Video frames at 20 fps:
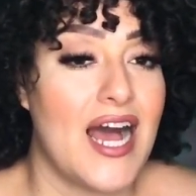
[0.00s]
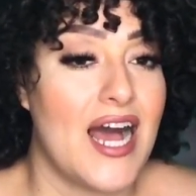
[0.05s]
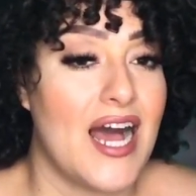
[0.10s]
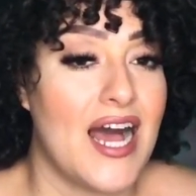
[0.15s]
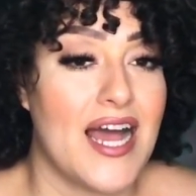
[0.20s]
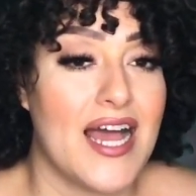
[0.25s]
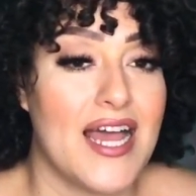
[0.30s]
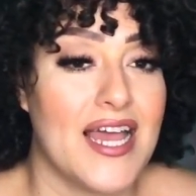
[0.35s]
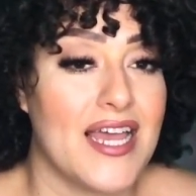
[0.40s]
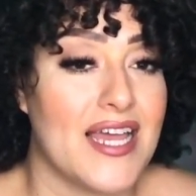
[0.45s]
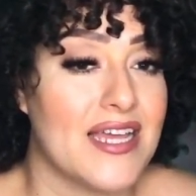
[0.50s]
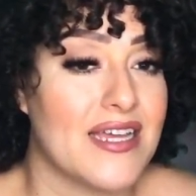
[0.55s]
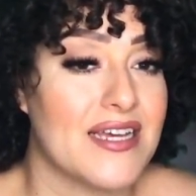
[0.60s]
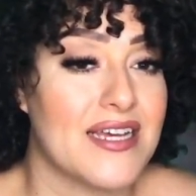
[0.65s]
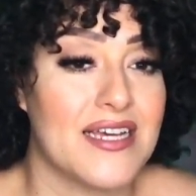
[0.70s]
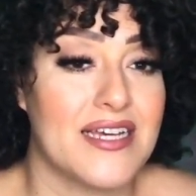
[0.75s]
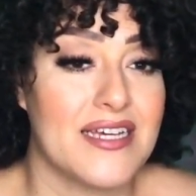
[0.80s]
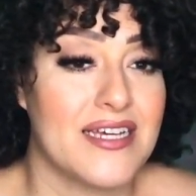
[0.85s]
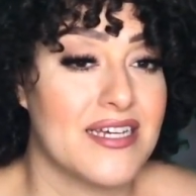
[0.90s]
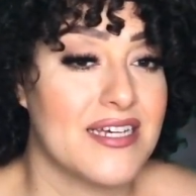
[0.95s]
I
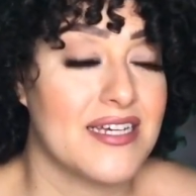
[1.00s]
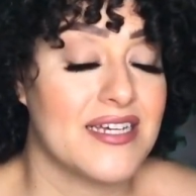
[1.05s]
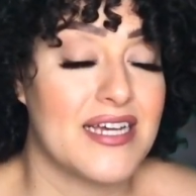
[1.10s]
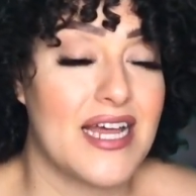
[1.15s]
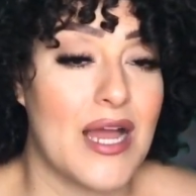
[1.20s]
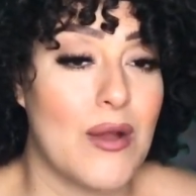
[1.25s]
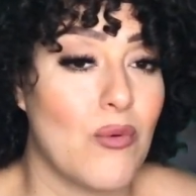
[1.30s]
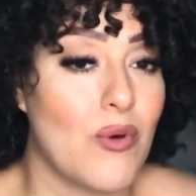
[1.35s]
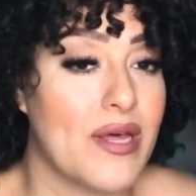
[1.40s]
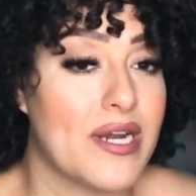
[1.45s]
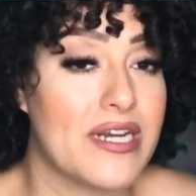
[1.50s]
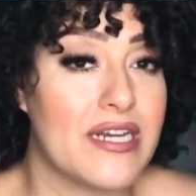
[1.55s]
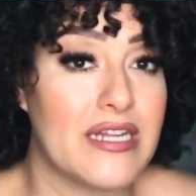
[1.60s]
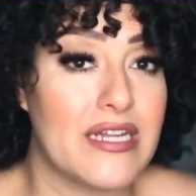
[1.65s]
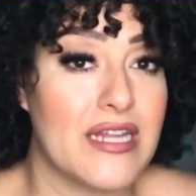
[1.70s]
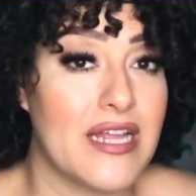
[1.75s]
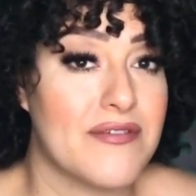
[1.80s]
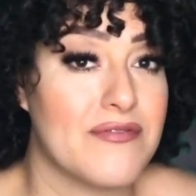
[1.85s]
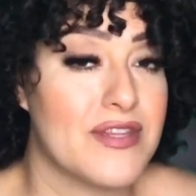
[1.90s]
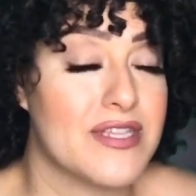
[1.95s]
wanted to
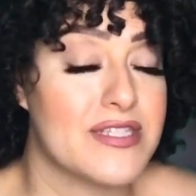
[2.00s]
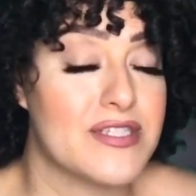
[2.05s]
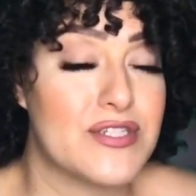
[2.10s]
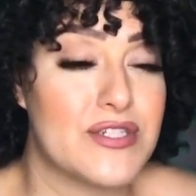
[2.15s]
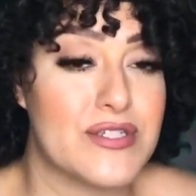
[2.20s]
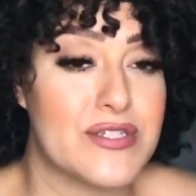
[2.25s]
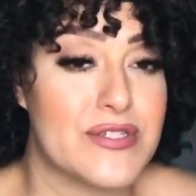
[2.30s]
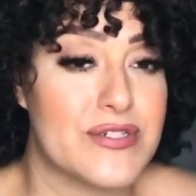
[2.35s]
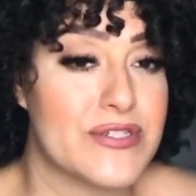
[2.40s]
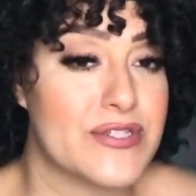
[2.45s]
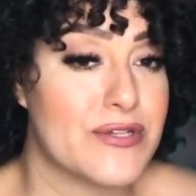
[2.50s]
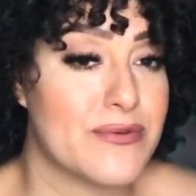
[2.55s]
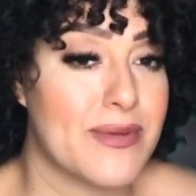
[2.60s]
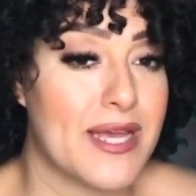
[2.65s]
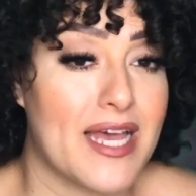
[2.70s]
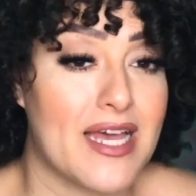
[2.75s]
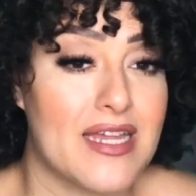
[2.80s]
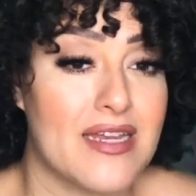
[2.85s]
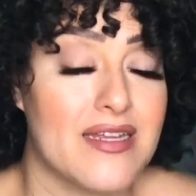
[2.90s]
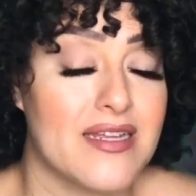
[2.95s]
love this juicer so
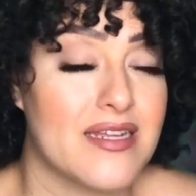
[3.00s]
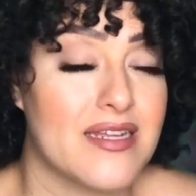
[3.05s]
bad,